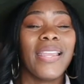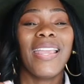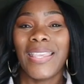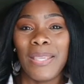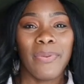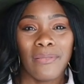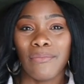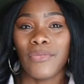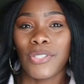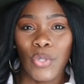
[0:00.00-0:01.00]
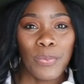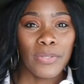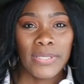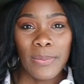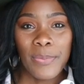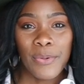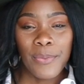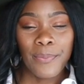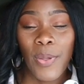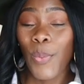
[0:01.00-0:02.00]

and keep it super simple.